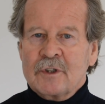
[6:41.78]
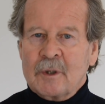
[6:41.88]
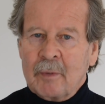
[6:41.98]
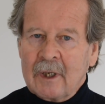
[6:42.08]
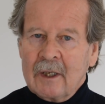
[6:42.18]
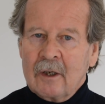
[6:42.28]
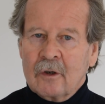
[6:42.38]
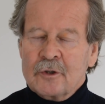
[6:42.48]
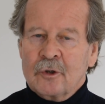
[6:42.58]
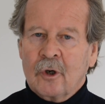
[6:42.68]
was the beginning
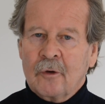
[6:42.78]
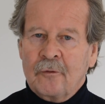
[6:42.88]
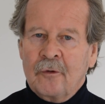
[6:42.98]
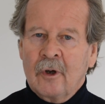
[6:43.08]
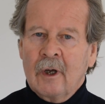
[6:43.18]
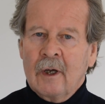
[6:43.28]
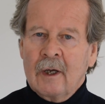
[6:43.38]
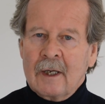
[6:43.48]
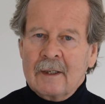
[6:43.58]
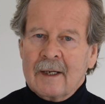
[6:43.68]
also of
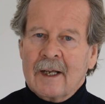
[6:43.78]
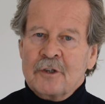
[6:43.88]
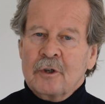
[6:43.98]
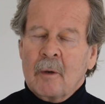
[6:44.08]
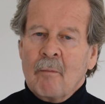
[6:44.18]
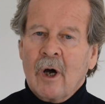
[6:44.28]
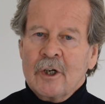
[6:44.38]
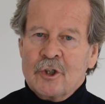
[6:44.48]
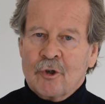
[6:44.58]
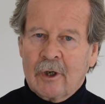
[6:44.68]
international
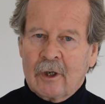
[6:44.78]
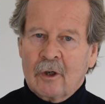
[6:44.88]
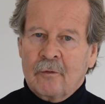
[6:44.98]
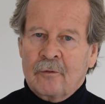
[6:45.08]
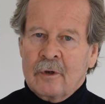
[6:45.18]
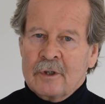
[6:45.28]
monitoring of